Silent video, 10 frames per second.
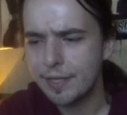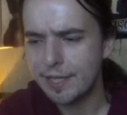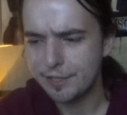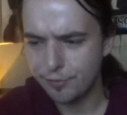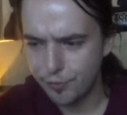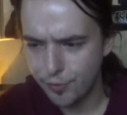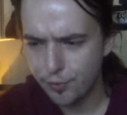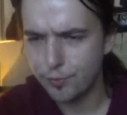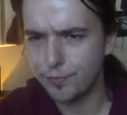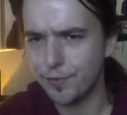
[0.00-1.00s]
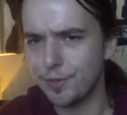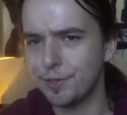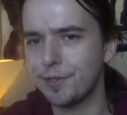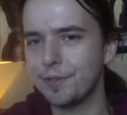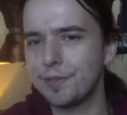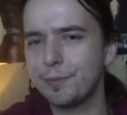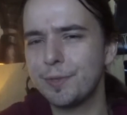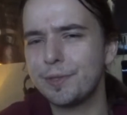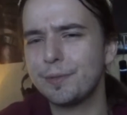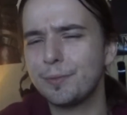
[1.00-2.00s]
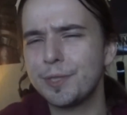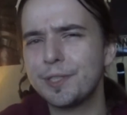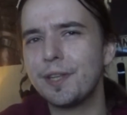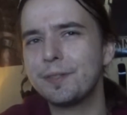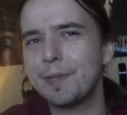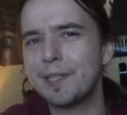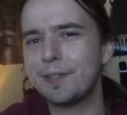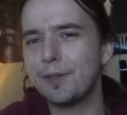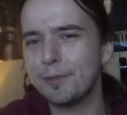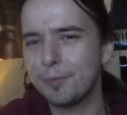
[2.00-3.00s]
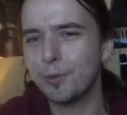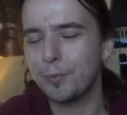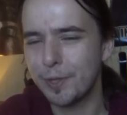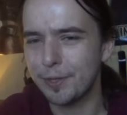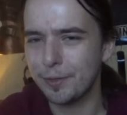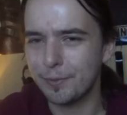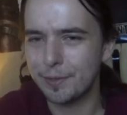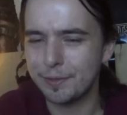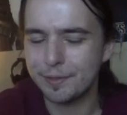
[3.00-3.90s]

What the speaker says: it's those versions, which does make it all the more weirder when,